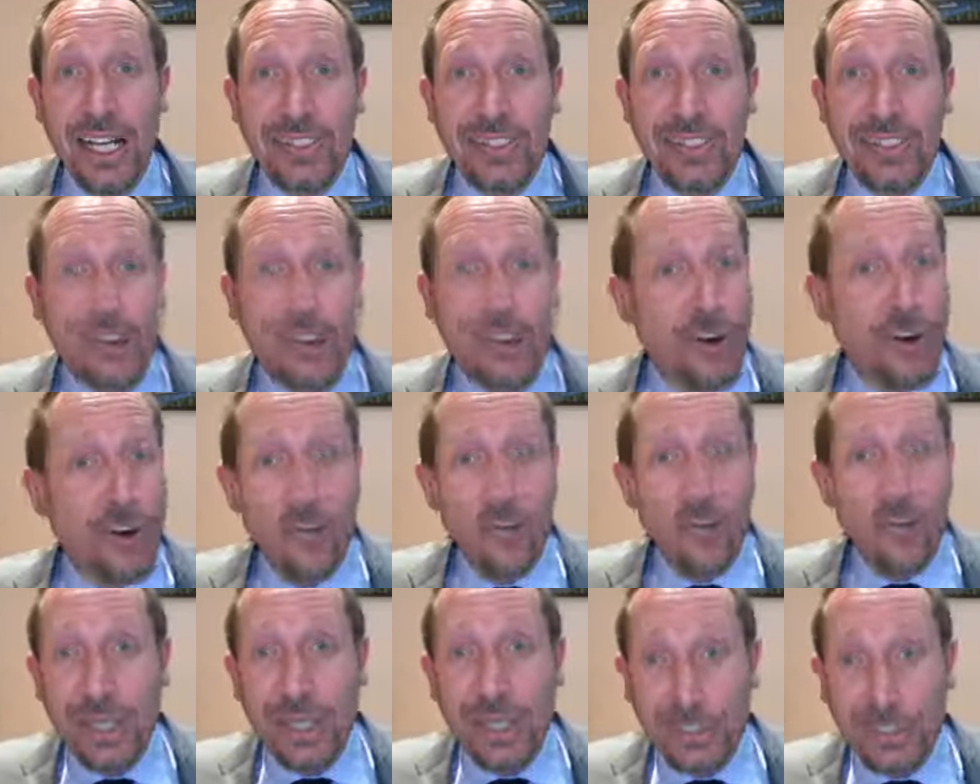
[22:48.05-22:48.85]

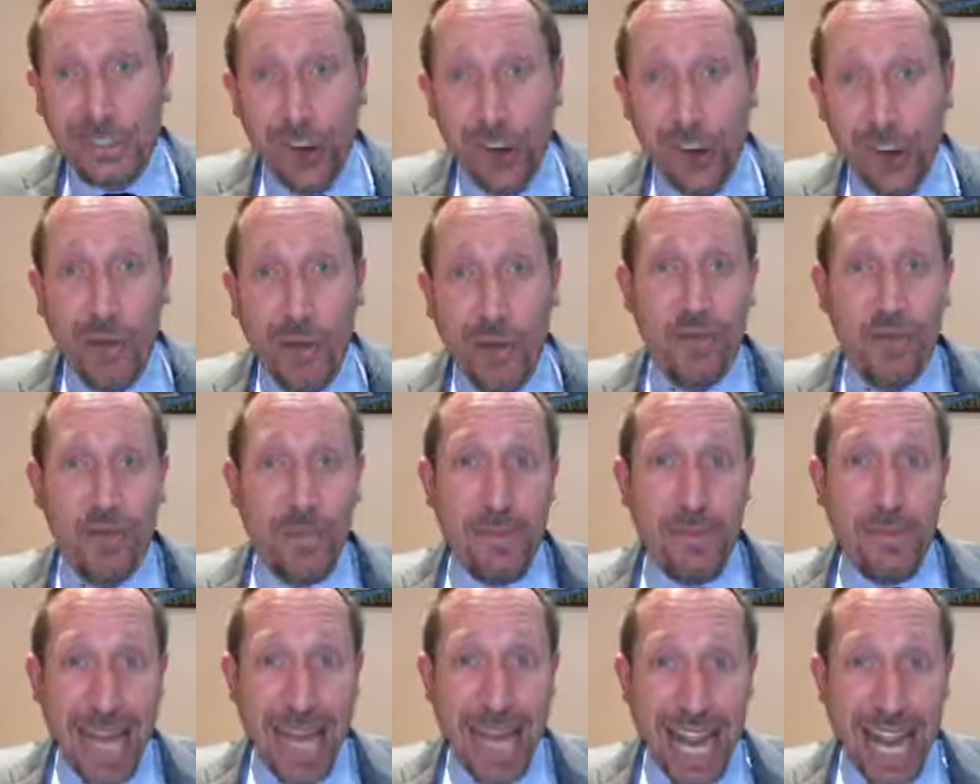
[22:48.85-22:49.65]
so we saw
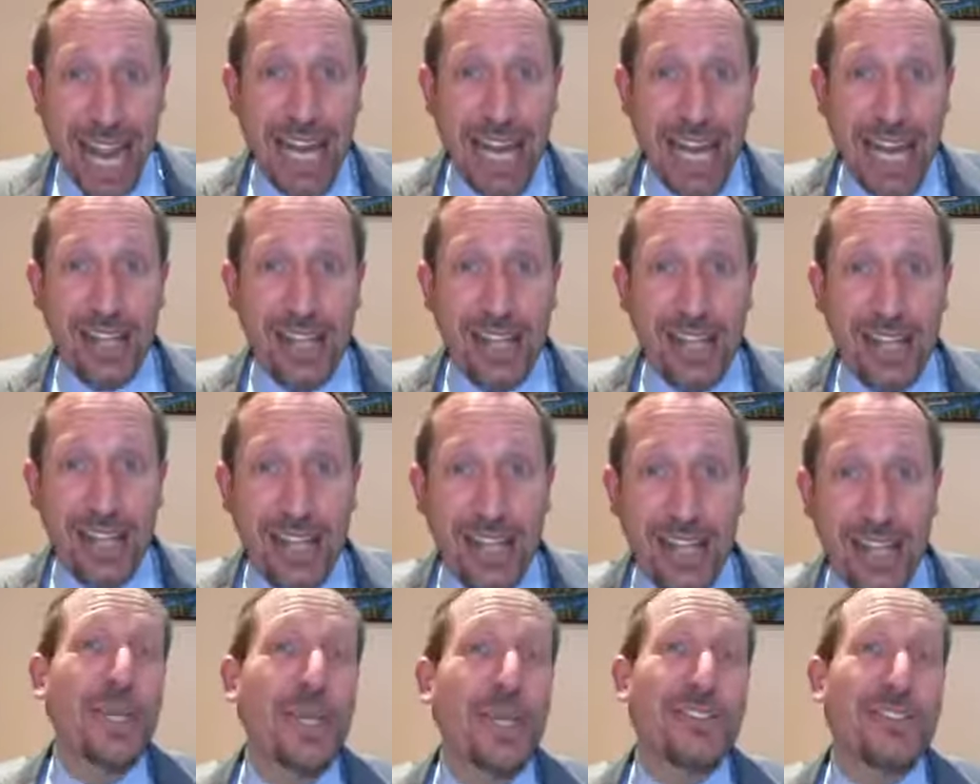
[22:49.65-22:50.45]
from
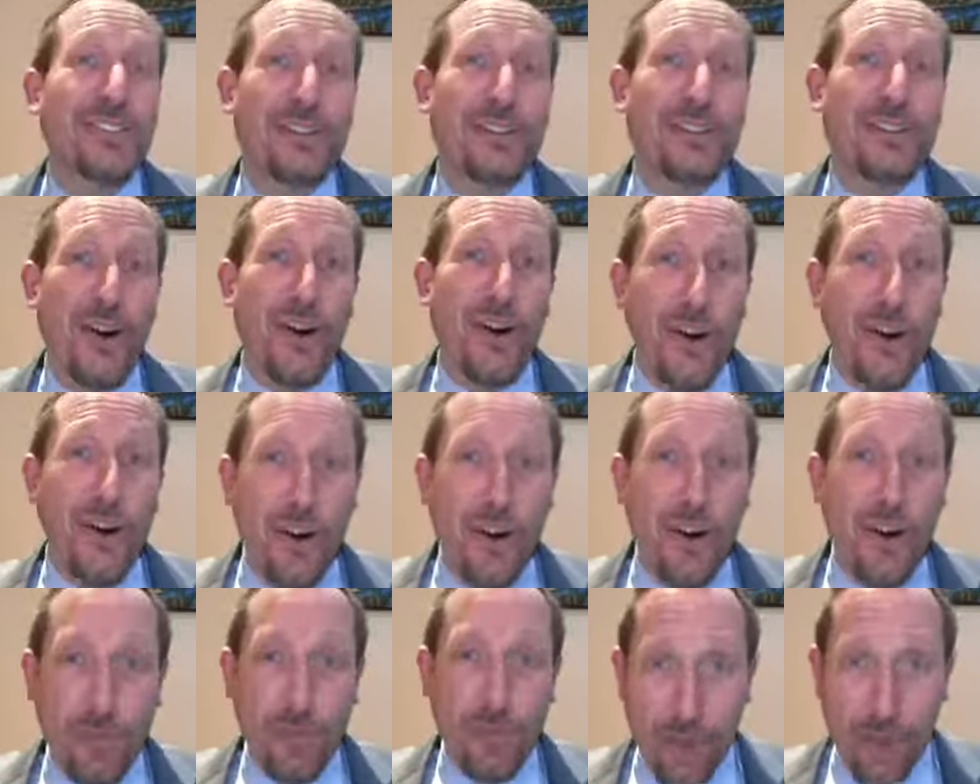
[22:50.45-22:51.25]
Yael, we
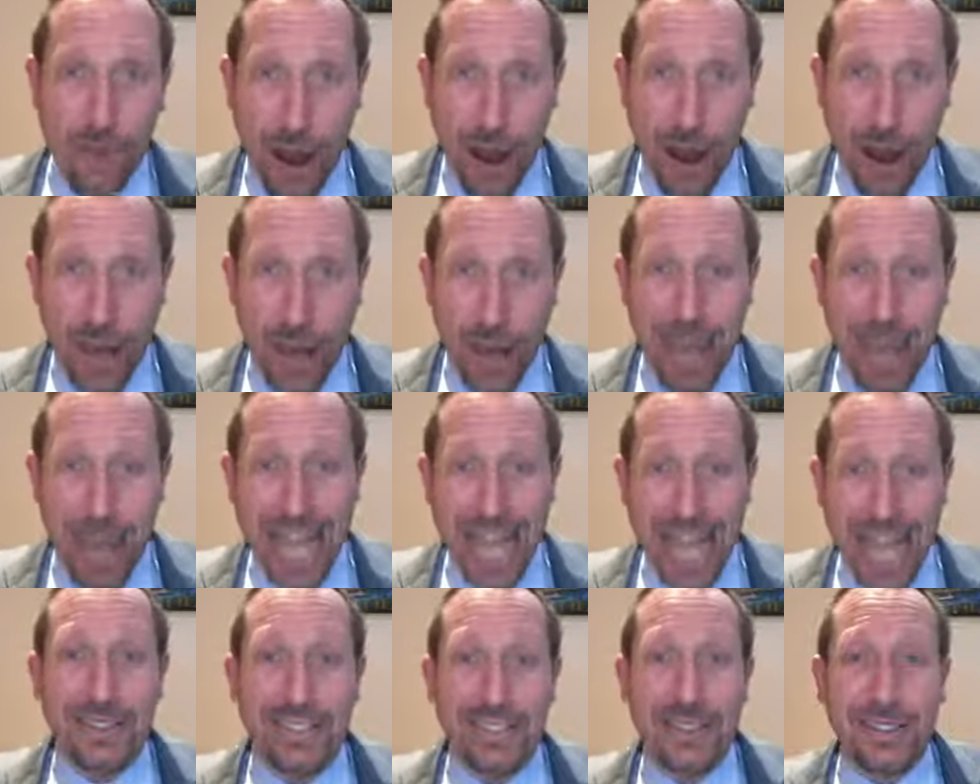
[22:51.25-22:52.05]
saw from
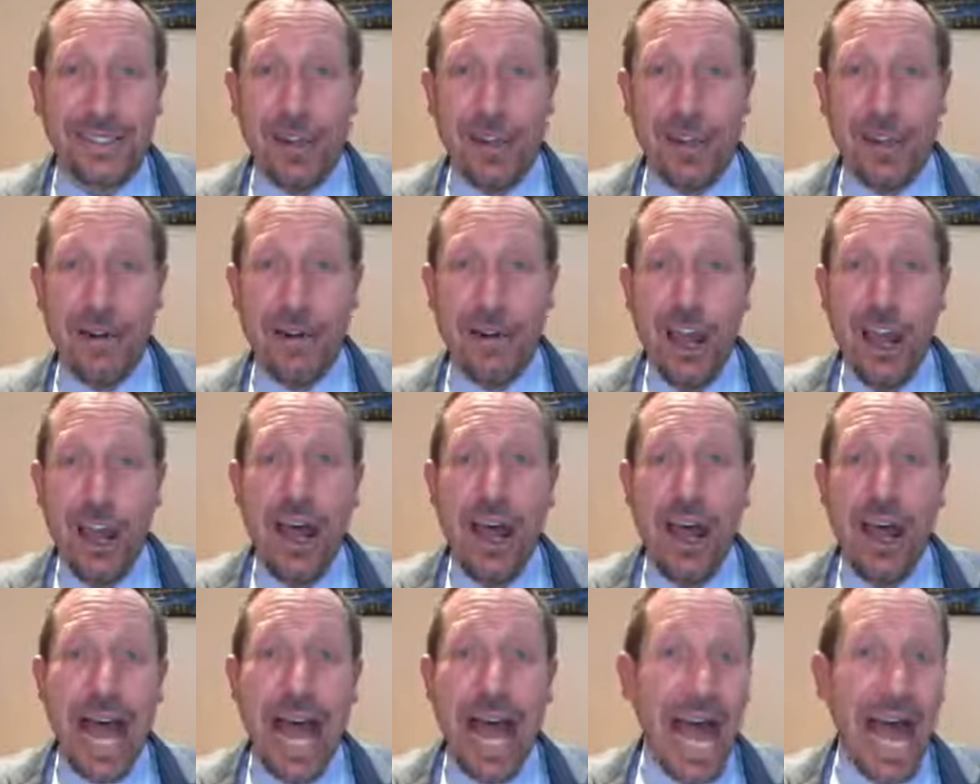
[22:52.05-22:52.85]
Esther,
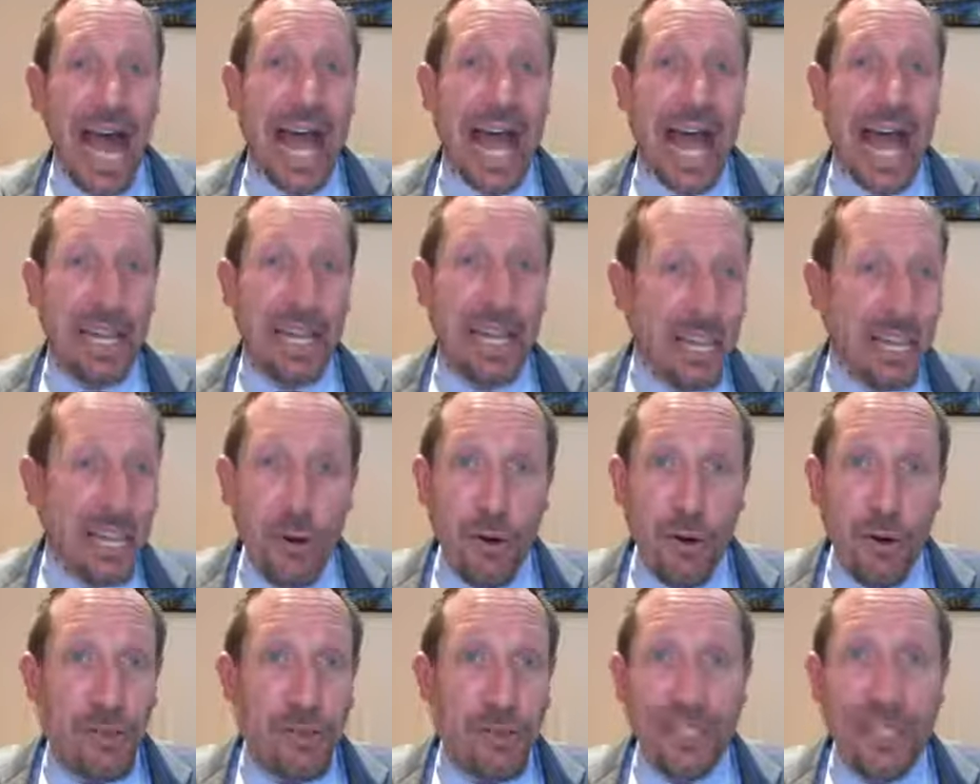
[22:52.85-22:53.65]
and
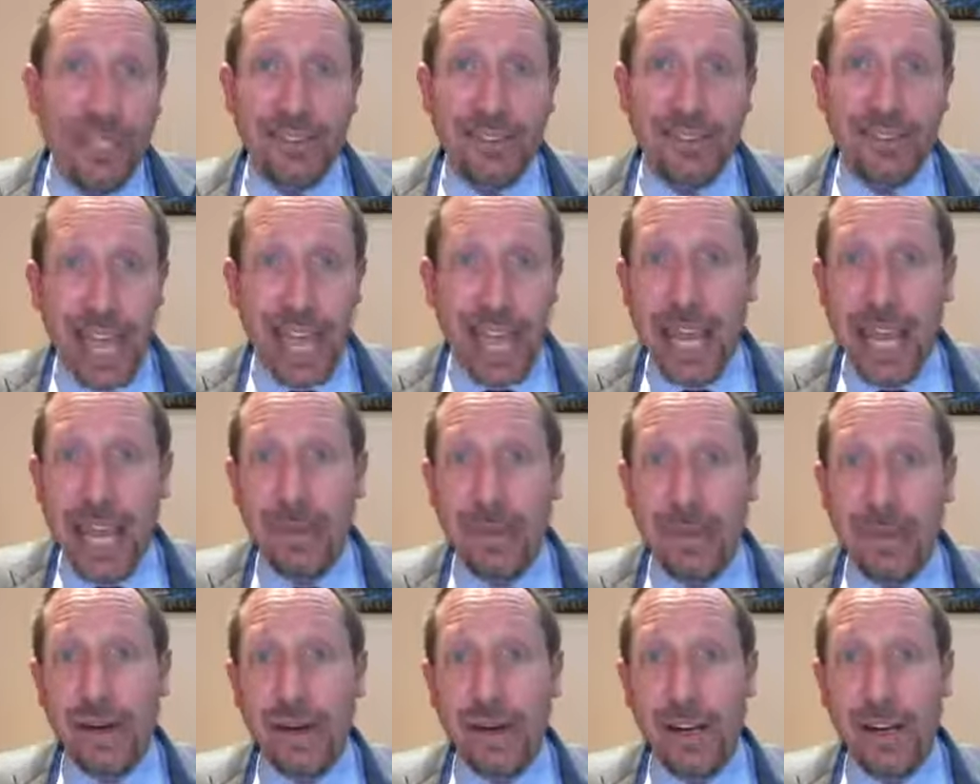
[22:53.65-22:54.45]
it would be the
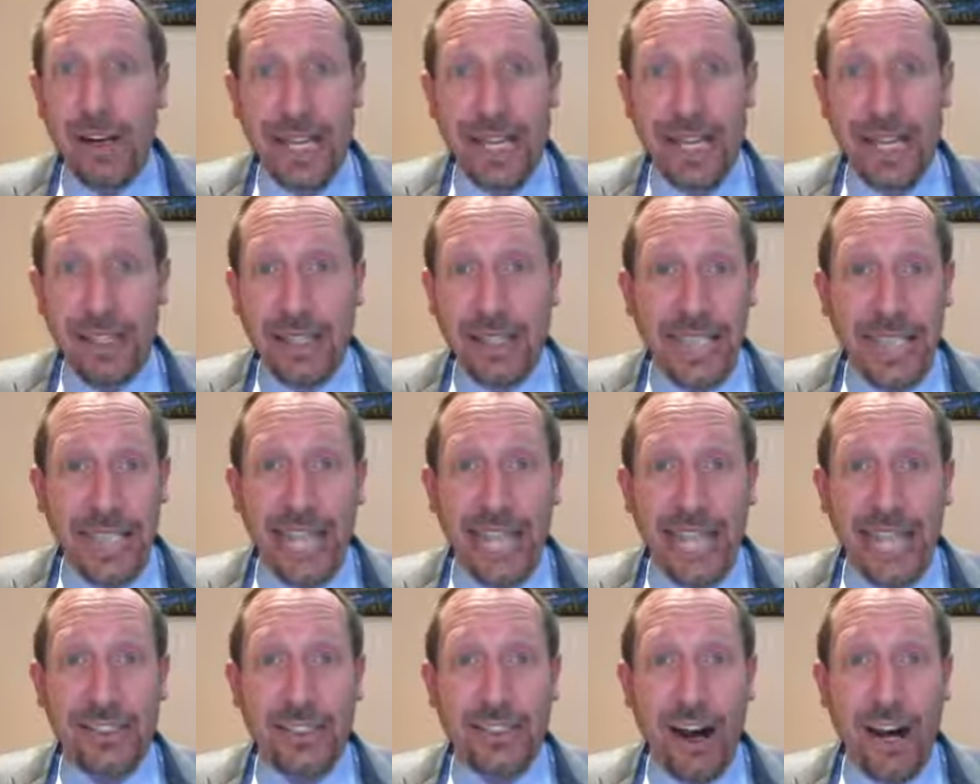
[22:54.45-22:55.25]
same uh, in the
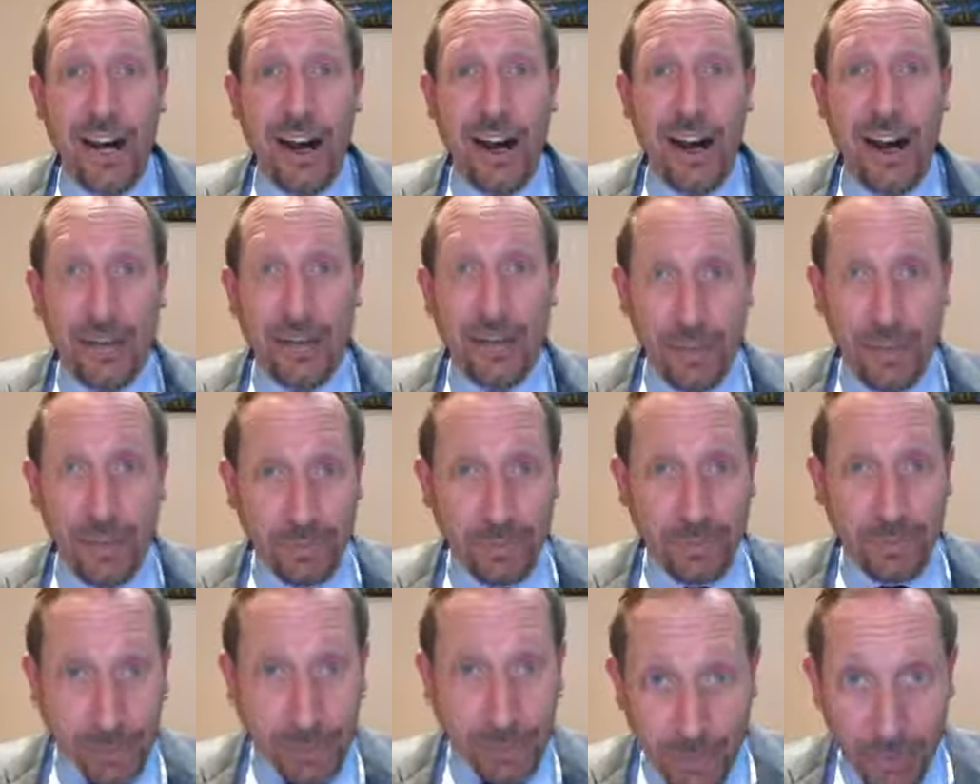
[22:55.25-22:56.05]
case
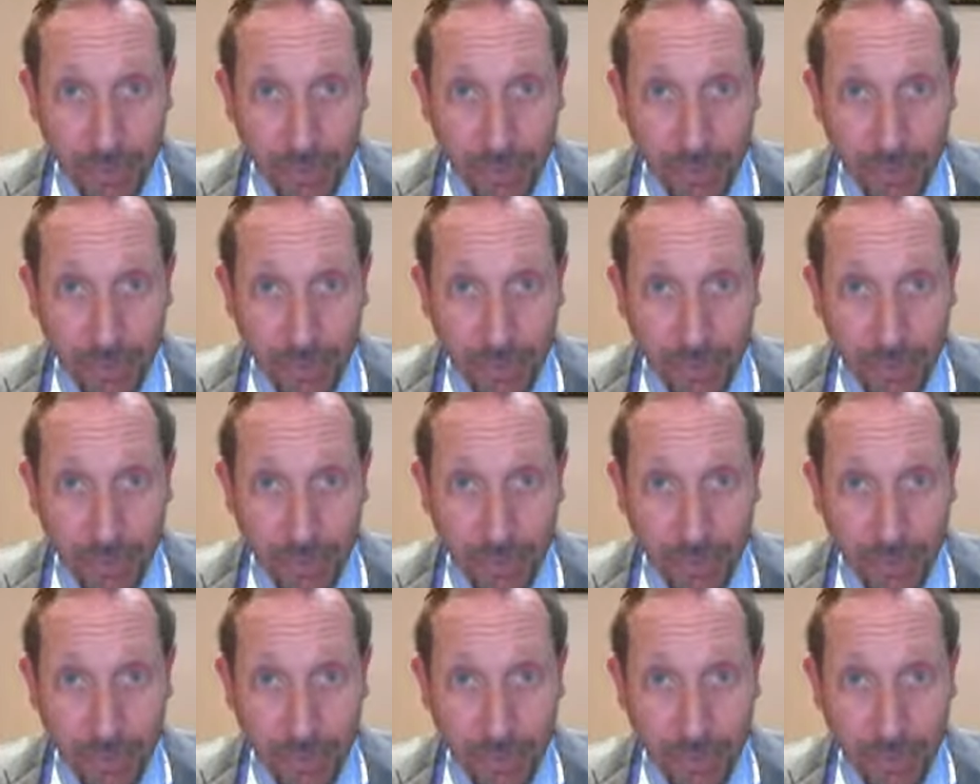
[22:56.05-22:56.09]
of